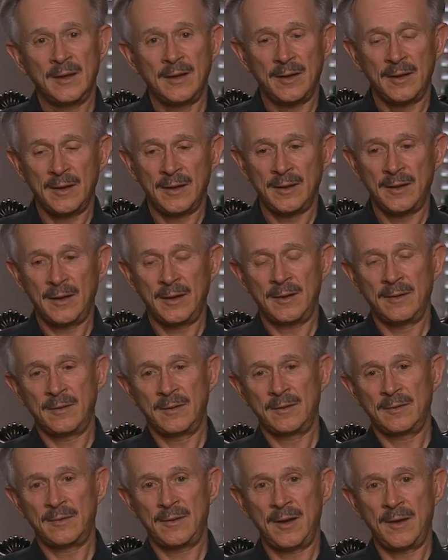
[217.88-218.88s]
uh, and
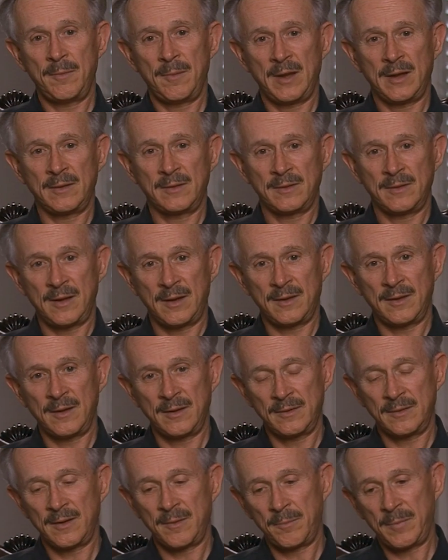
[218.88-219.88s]
the straight man set
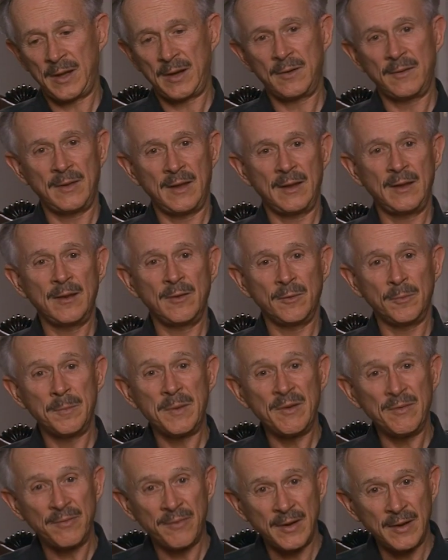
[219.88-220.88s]
things up better, and then he'll
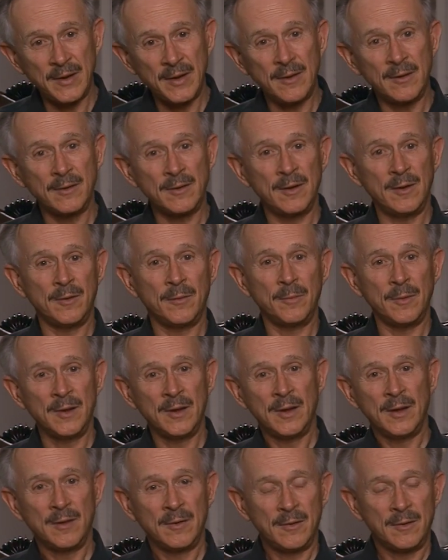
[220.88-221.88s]
be funnier. You know, we
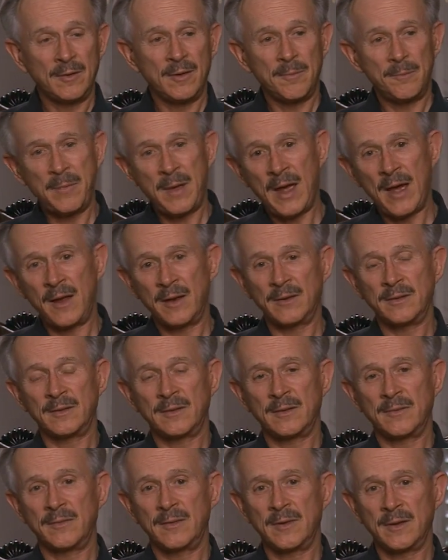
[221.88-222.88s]
learn the
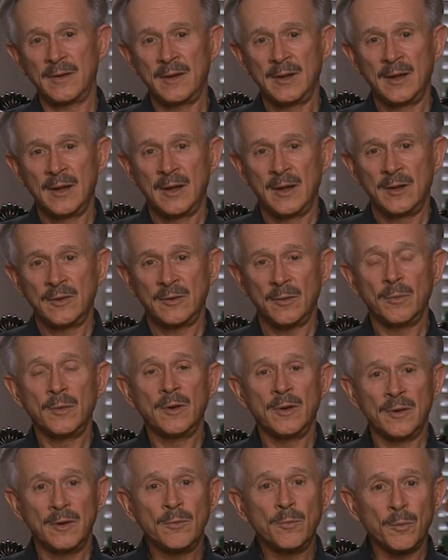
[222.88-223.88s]
balance of the. So we're
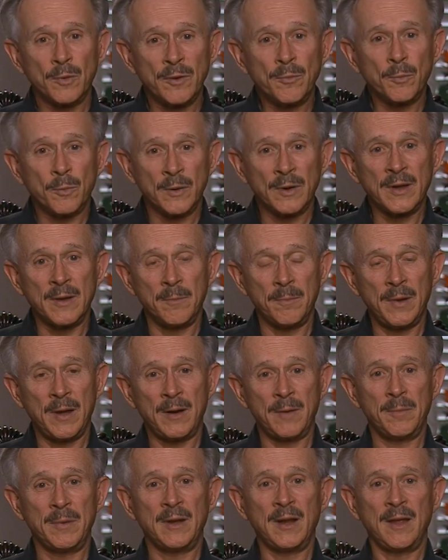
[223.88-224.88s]
learning, we're working
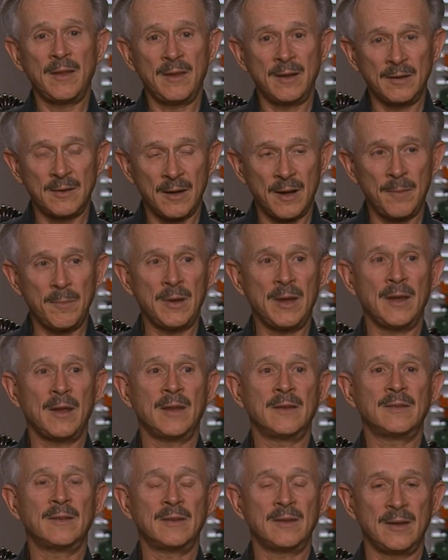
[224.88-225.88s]
better. But I think Tommy
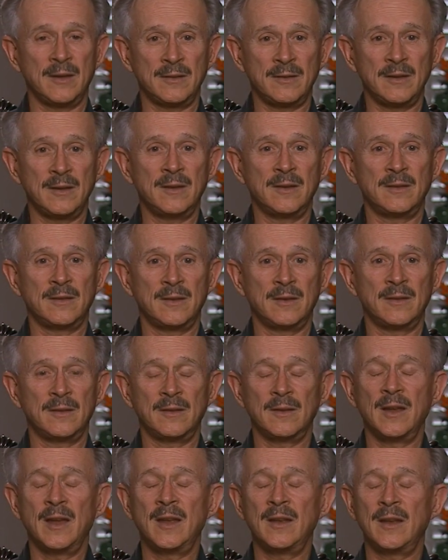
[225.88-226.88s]
has a tendency
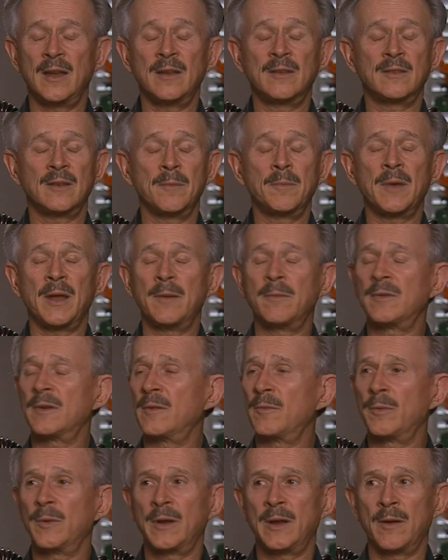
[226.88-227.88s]
to, and and sometimes
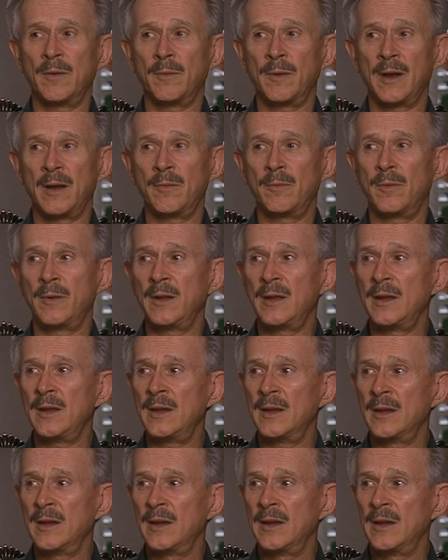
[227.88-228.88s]
what I, what I really